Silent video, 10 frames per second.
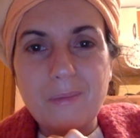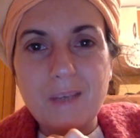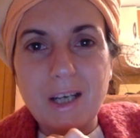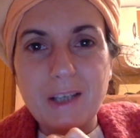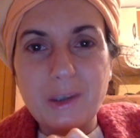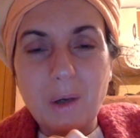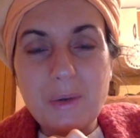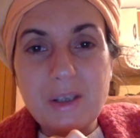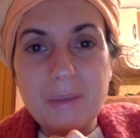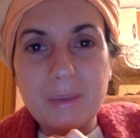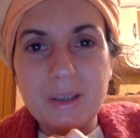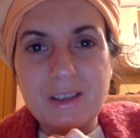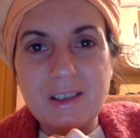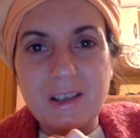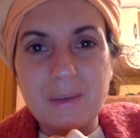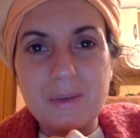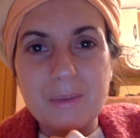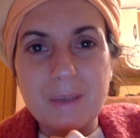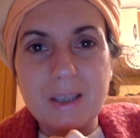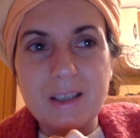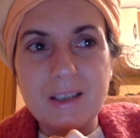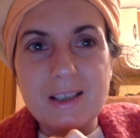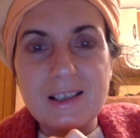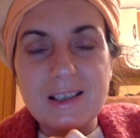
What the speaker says: I know how simple this sounds, but it